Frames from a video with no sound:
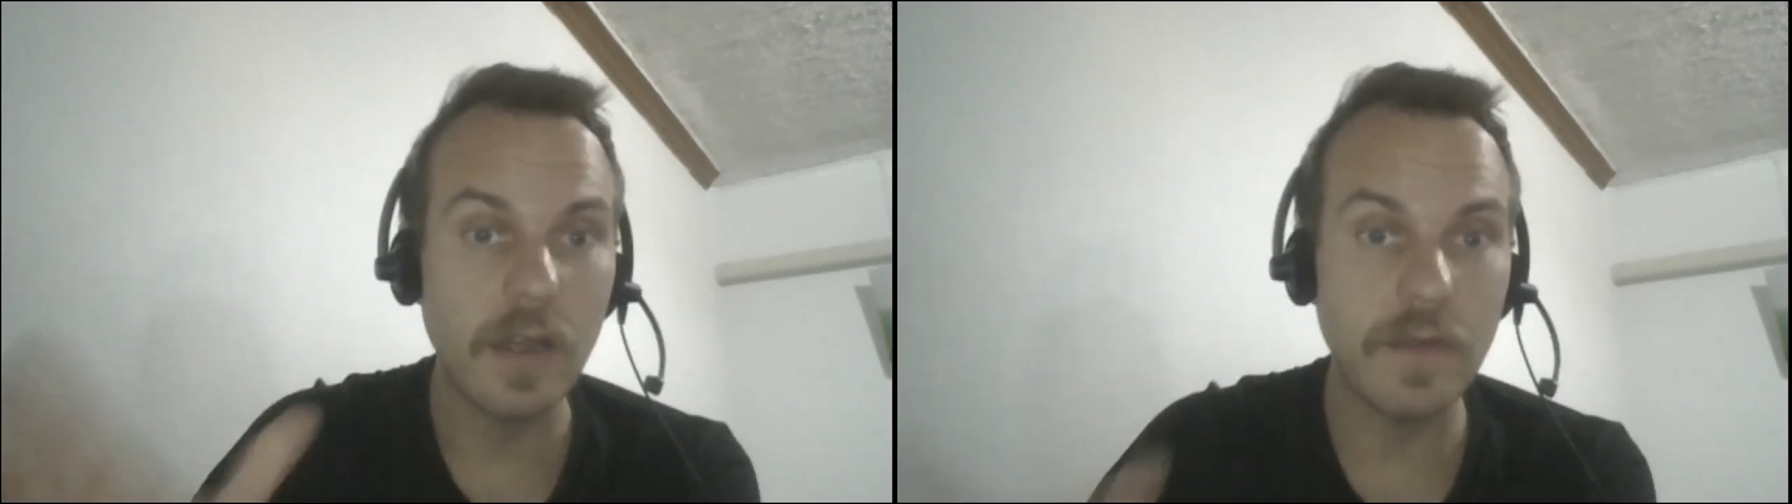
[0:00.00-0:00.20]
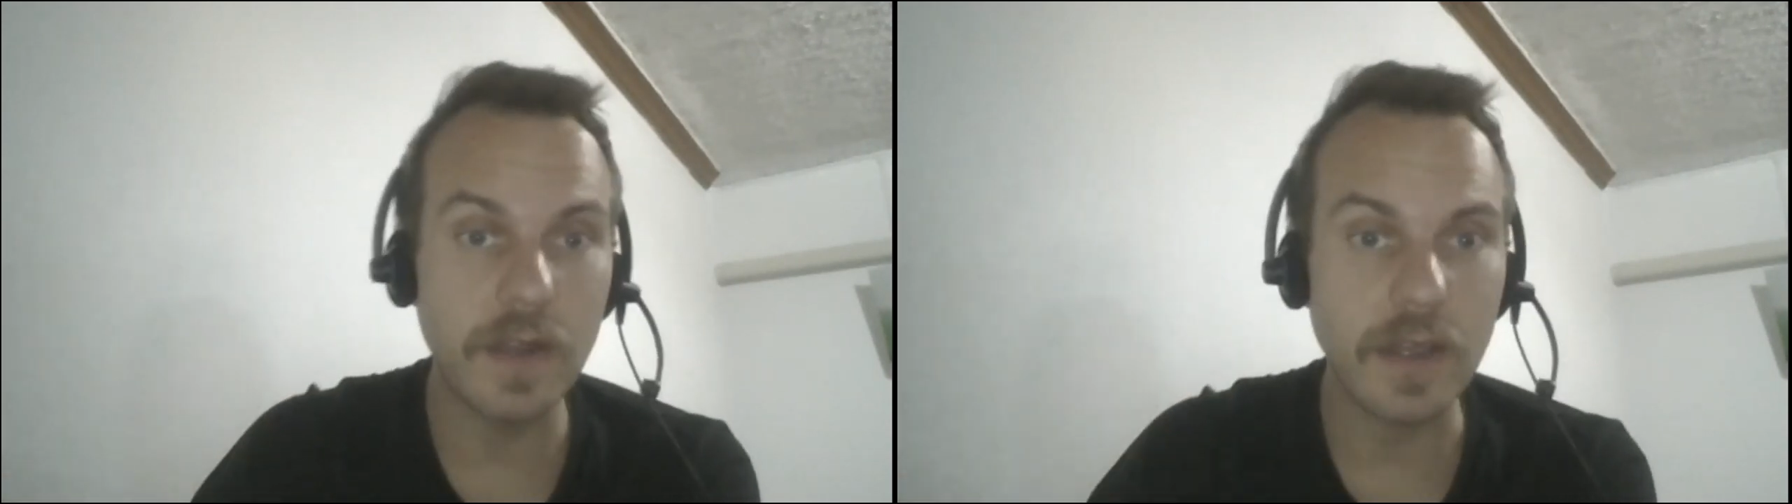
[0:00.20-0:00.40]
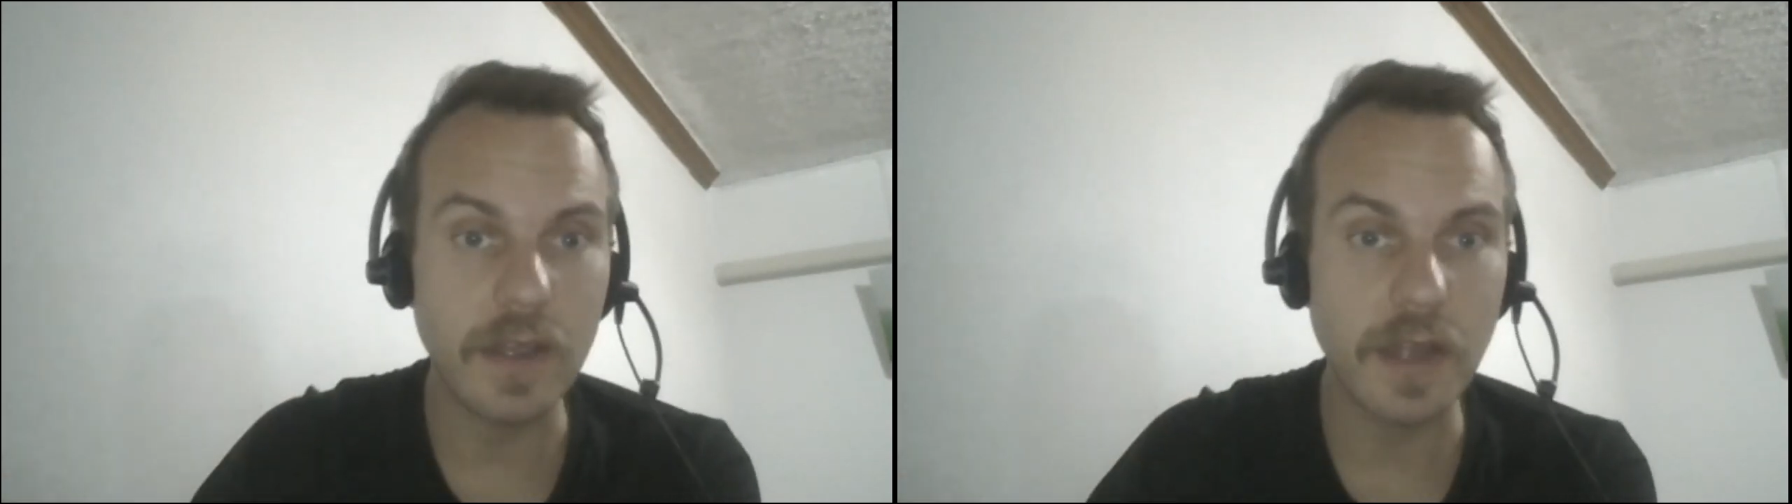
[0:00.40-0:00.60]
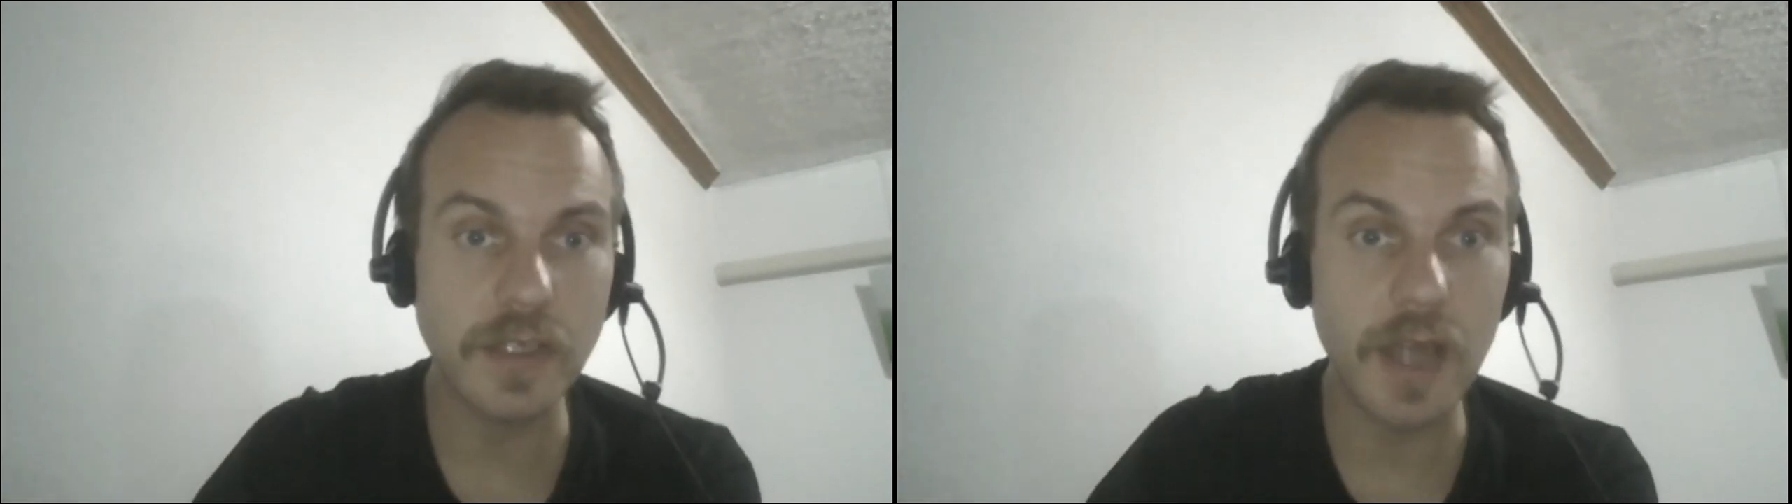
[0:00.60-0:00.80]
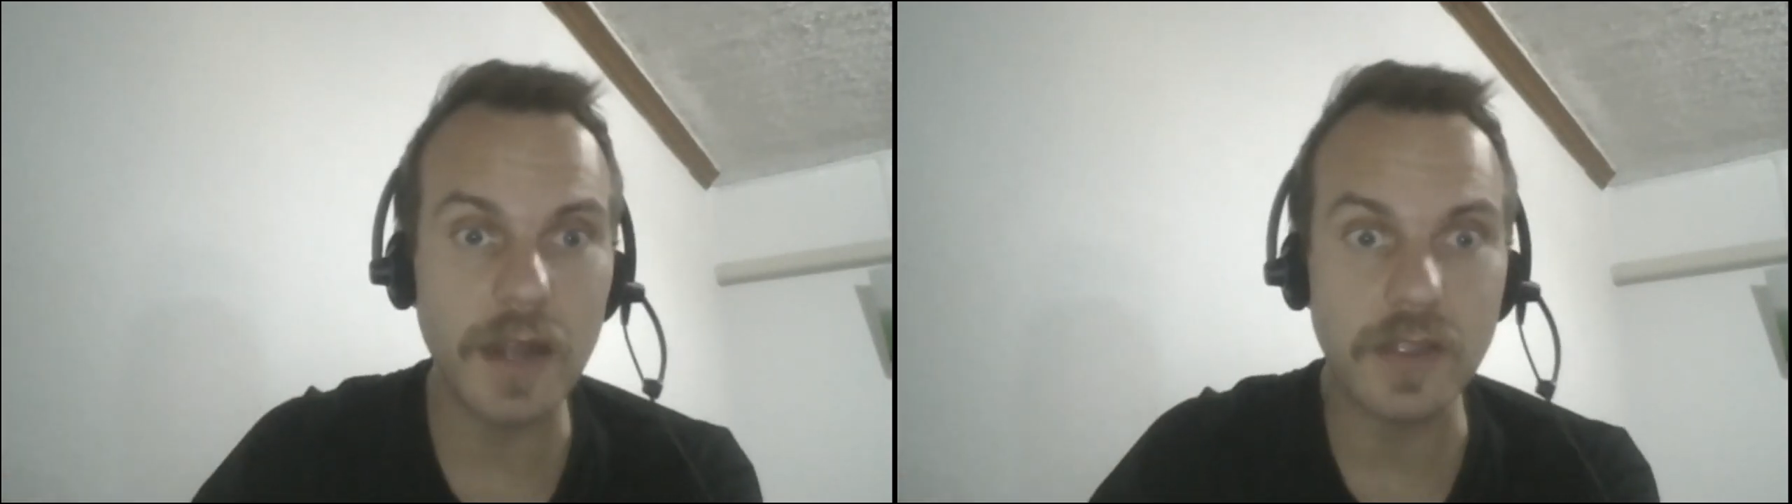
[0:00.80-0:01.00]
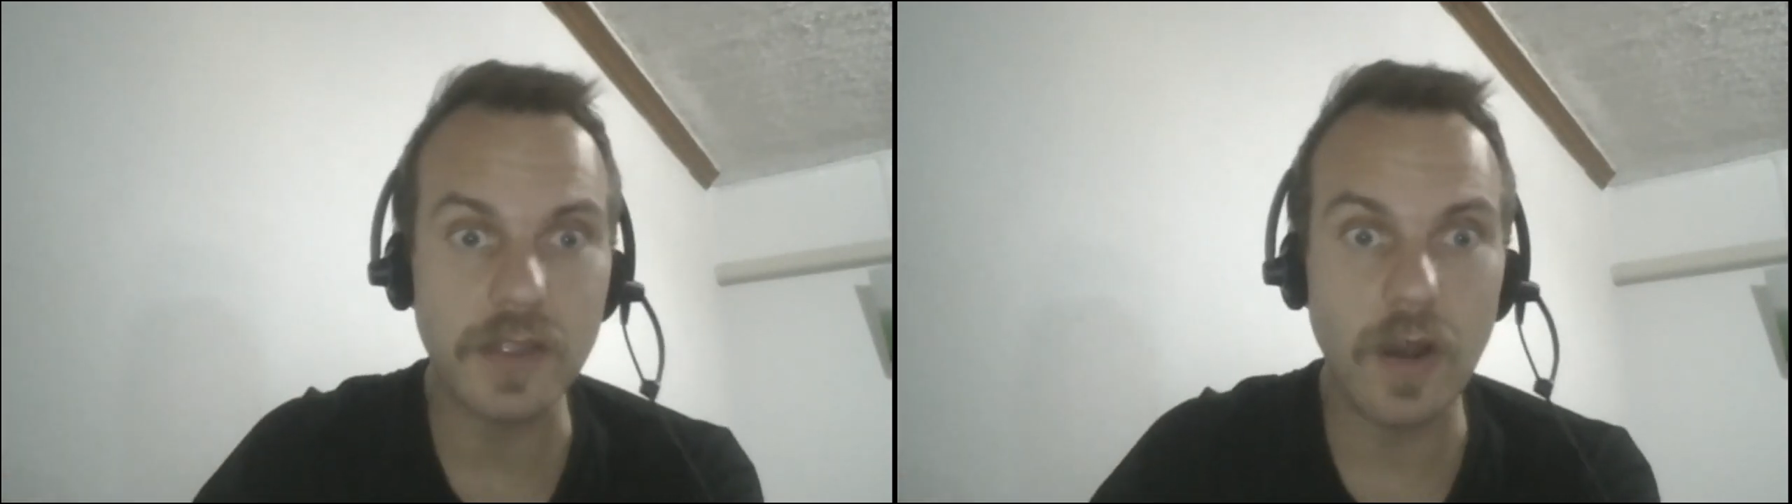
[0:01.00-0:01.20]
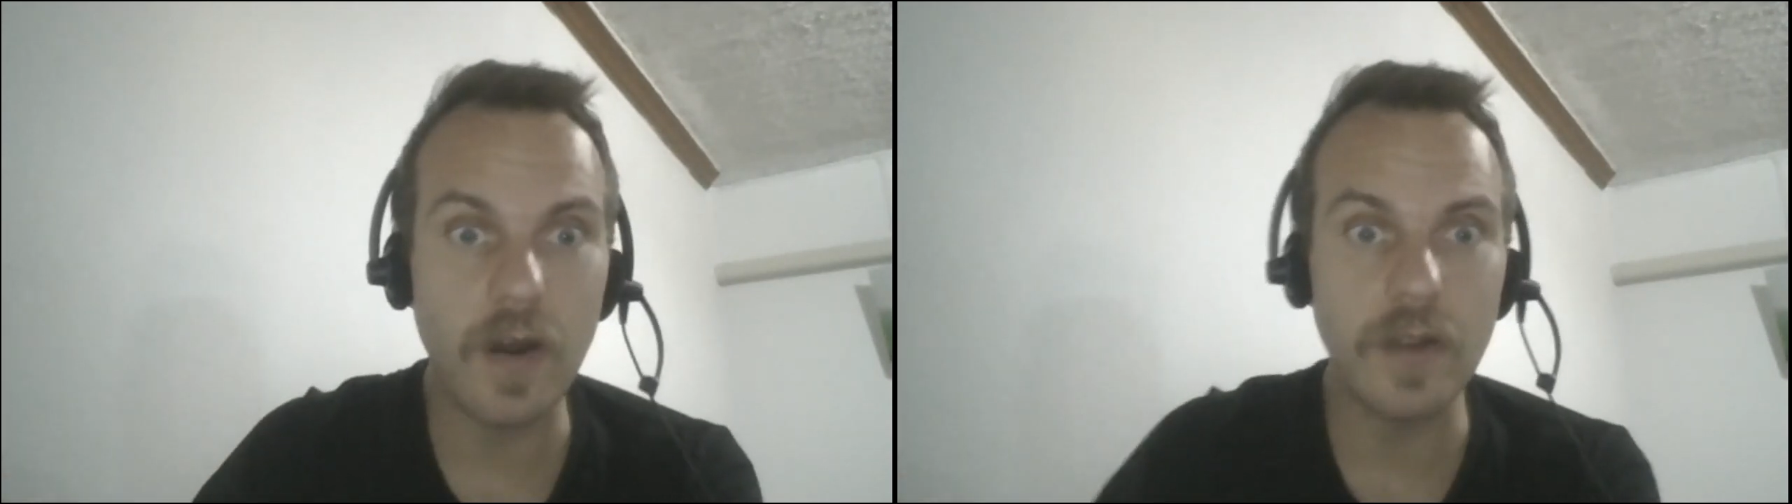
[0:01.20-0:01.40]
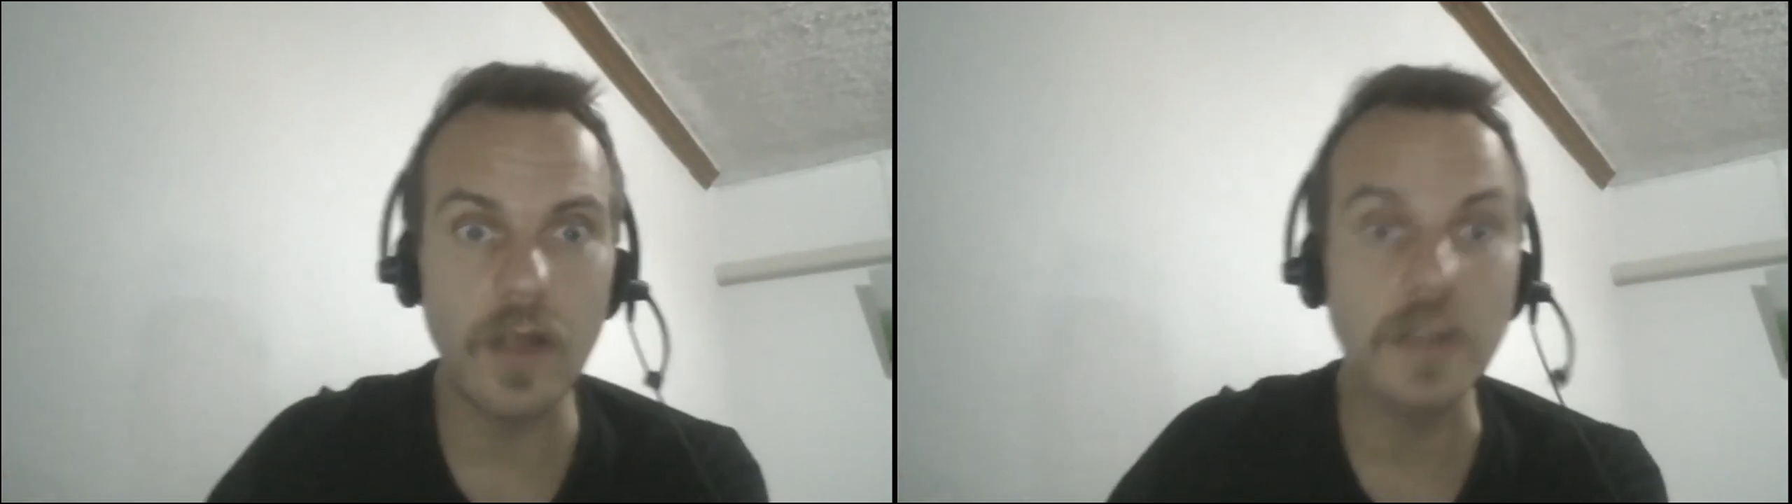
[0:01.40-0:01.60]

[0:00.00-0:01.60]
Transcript: If you didn't catch that, it's on